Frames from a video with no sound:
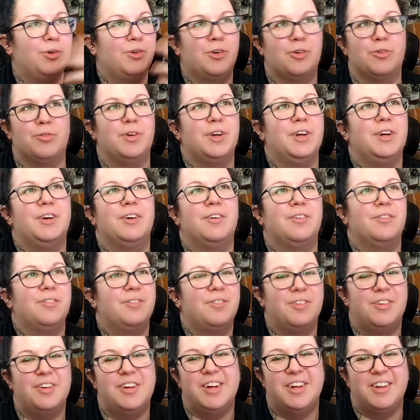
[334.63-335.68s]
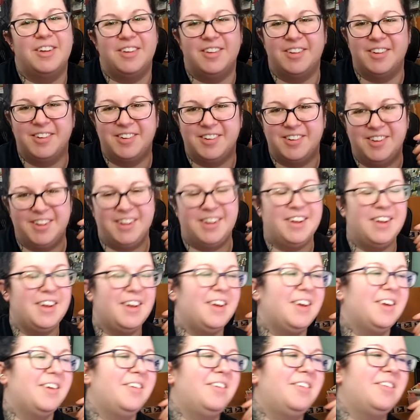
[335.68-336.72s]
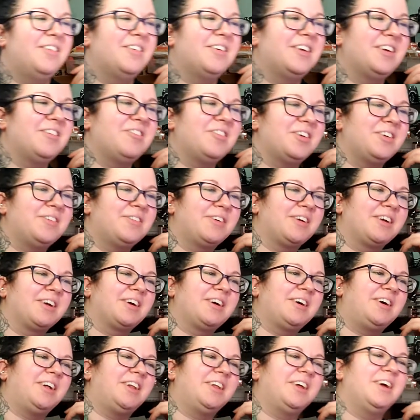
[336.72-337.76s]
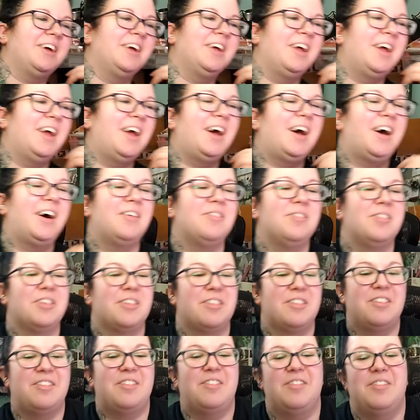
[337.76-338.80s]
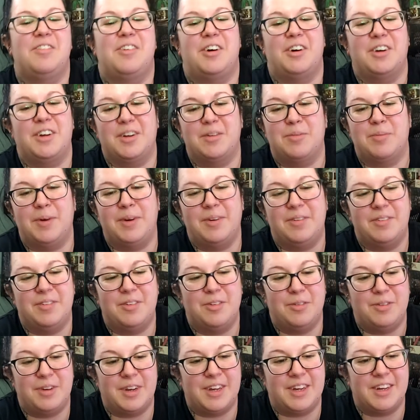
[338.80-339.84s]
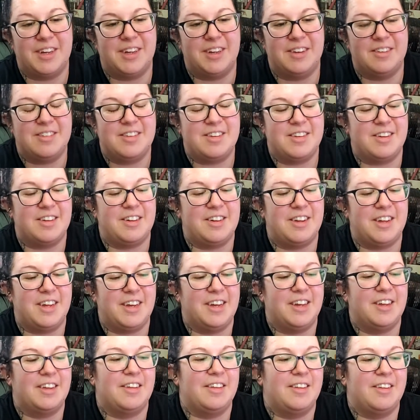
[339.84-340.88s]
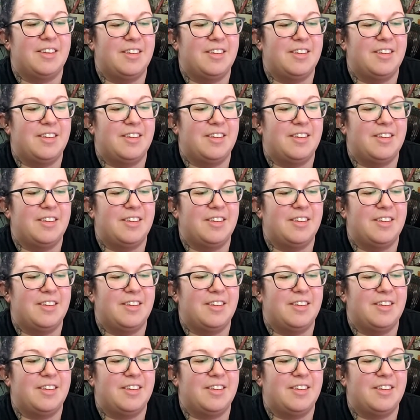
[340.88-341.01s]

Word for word: career, whatever you want to call it. I'm just talking about doing it until, like,